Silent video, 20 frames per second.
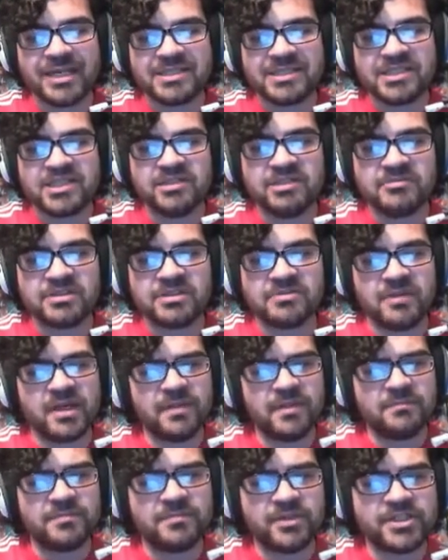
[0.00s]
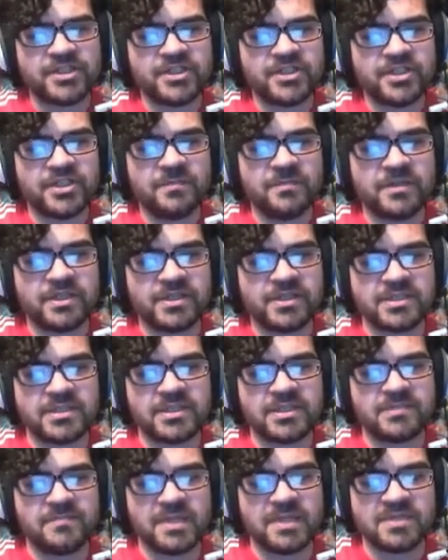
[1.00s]
2 as well, I'm pretty sure, because there's
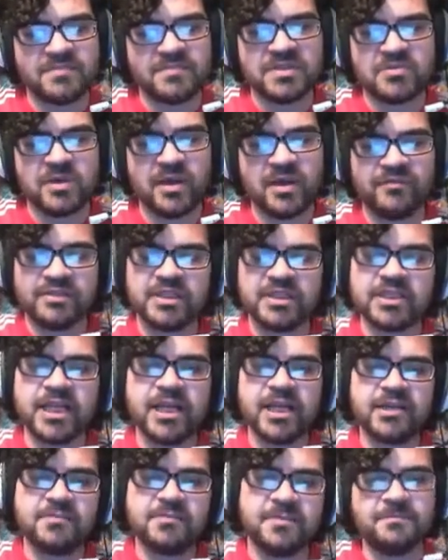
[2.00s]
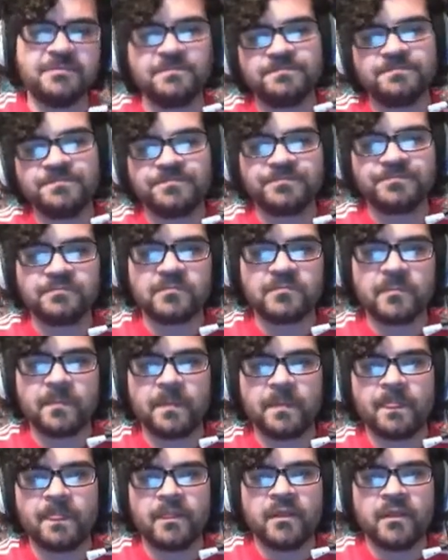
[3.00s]
meant to be 12 on the deck, but
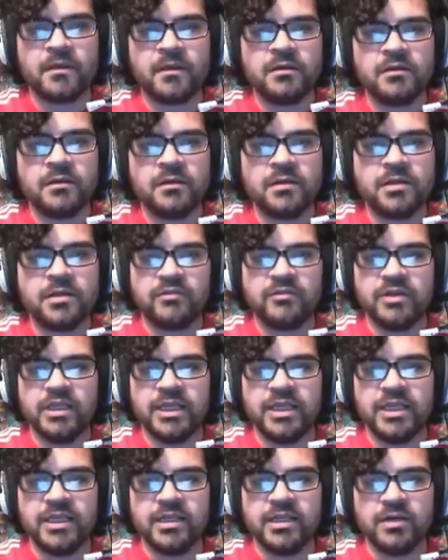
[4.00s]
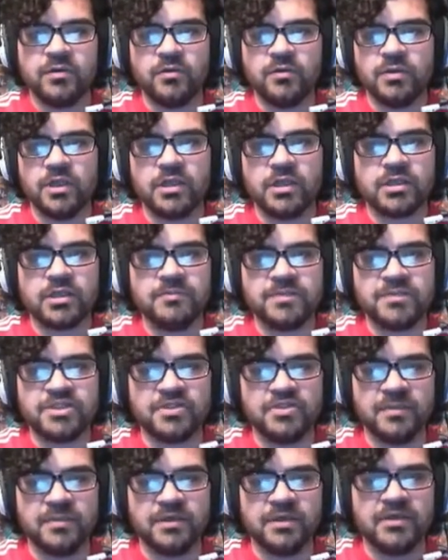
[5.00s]
not really a whole lot that can be done
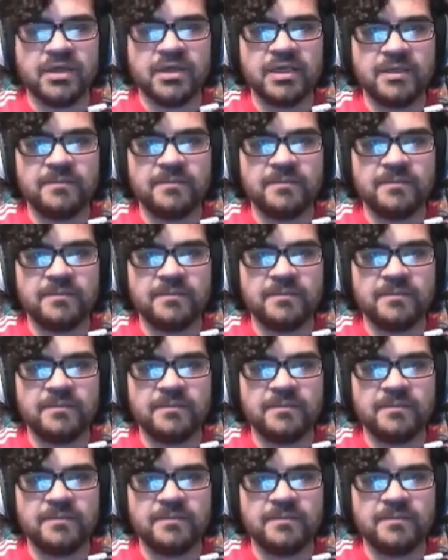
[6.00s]
about that.